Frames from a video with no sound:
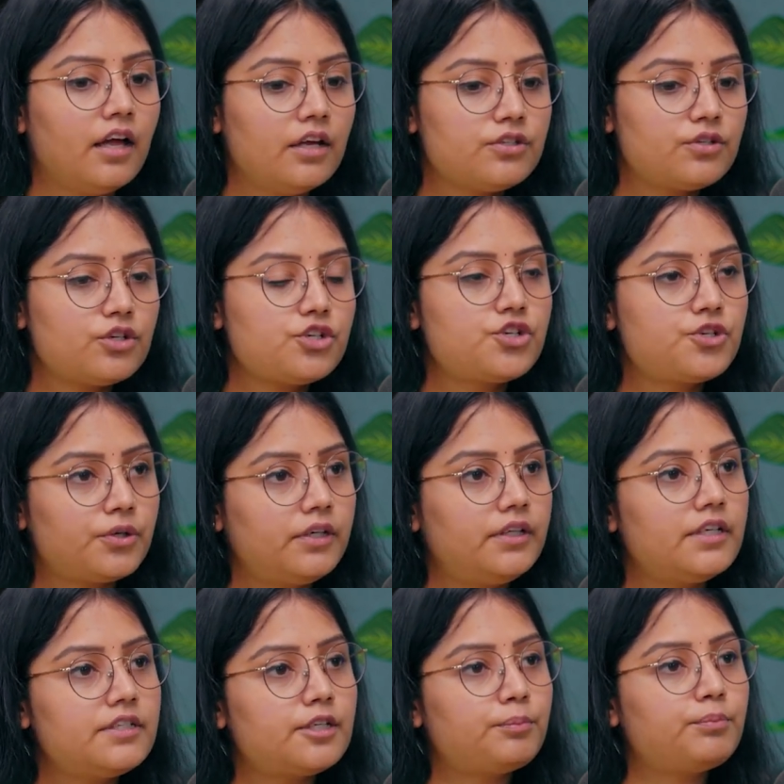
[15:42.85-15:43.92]
So, should
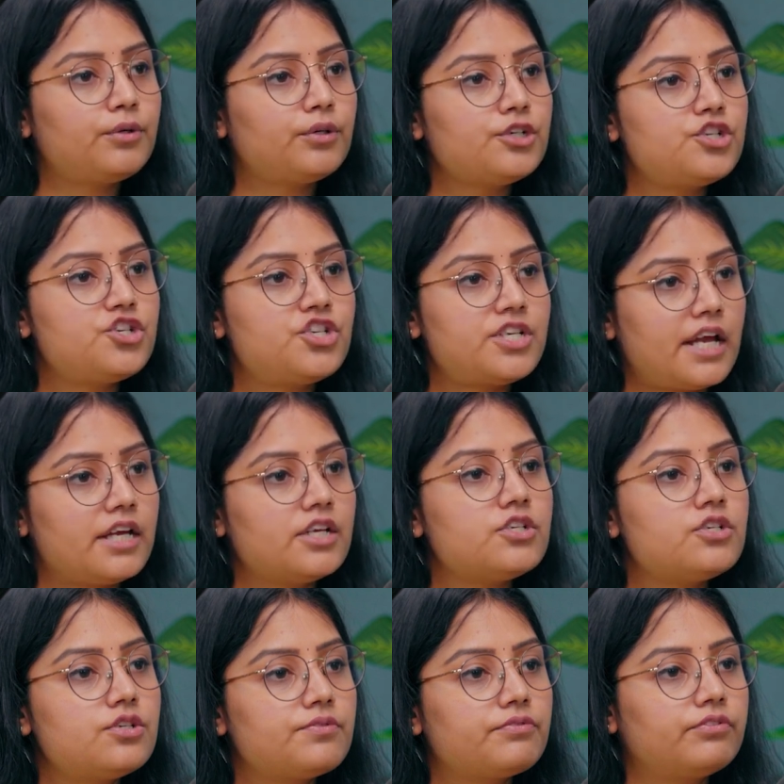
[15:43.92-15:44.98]
this approach
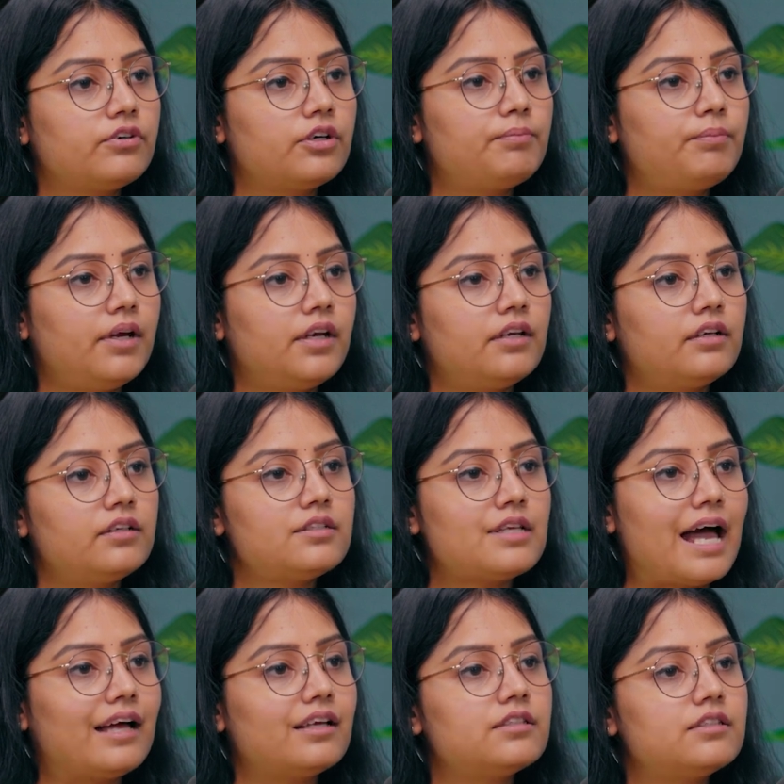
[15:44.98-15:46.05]
change for parents
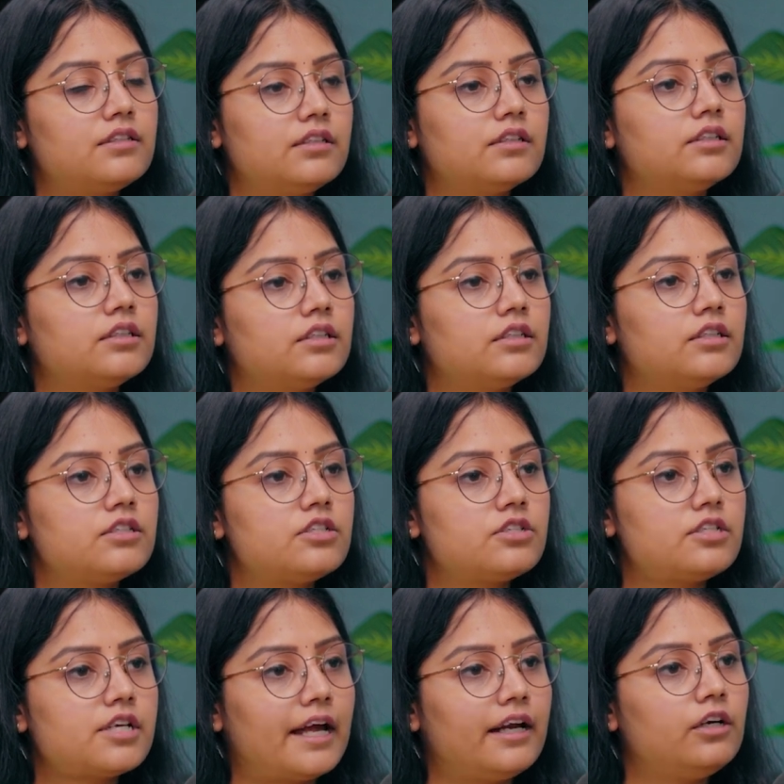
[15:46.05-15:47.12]
as the
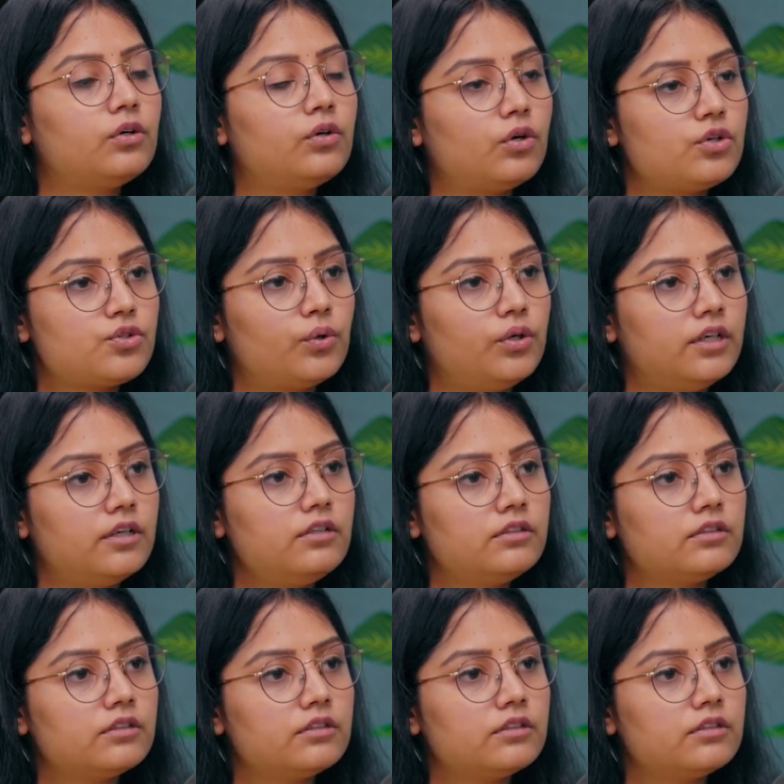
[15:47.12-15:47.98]
child grows older?